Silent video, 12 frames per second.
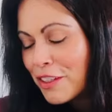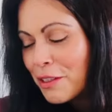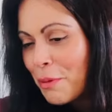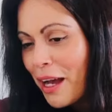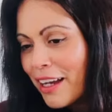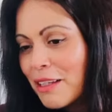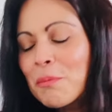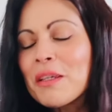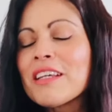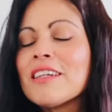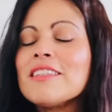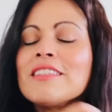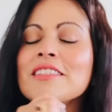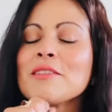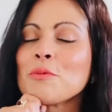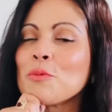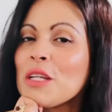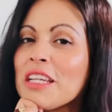on the back because
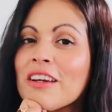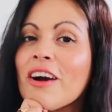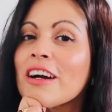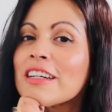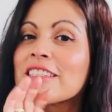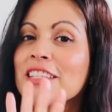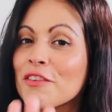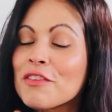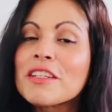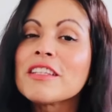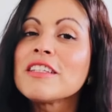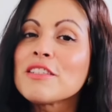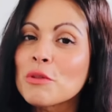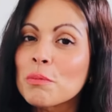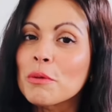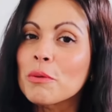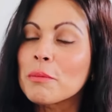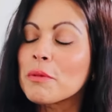we are definitely
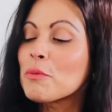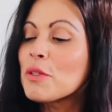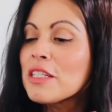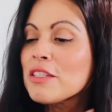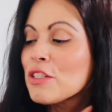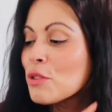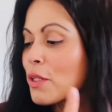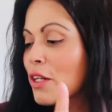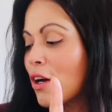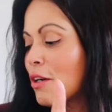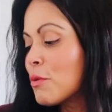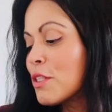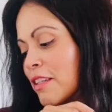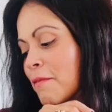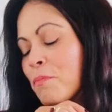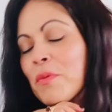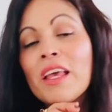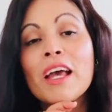super women. We do it all
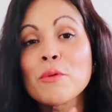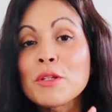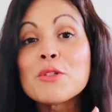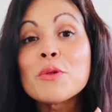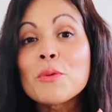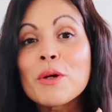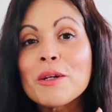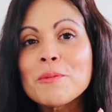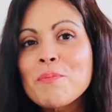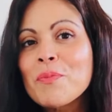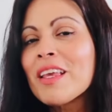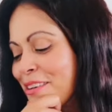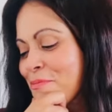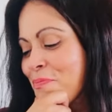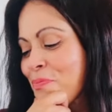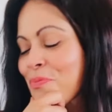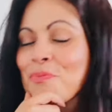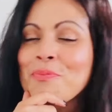and we do it well.
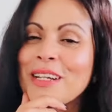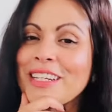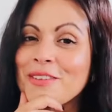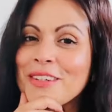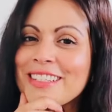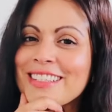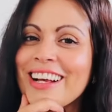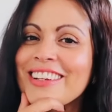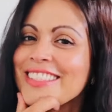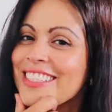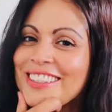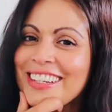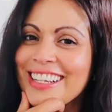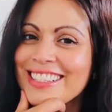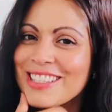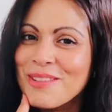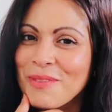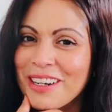But anyways, I'll see you
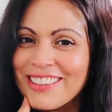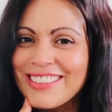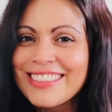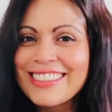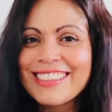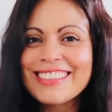guys tomorrow.